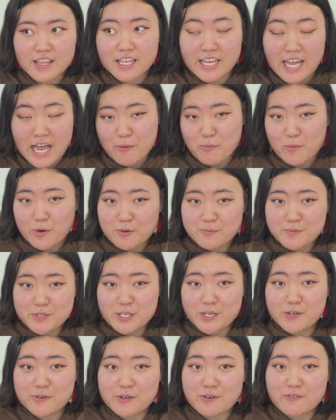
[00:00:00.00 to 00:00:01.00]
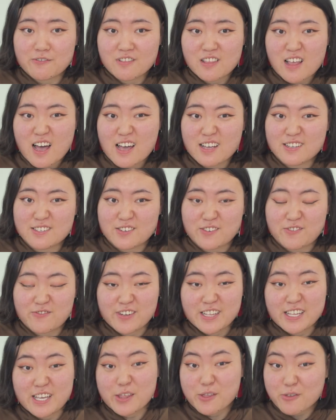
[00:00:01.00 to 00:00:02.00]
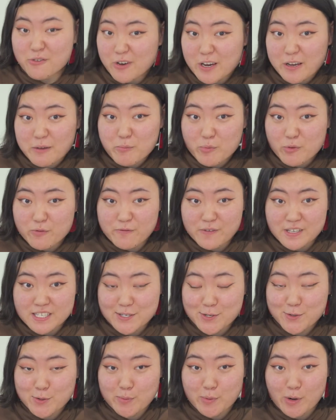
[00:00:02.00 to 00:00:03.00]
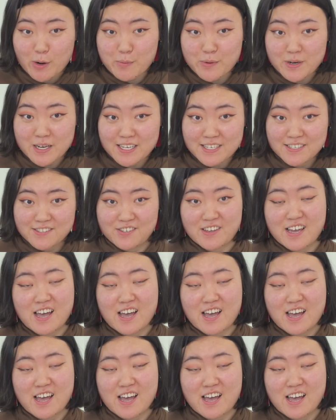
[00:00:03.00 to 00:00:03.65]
The camera obscura relies on really three physical properties.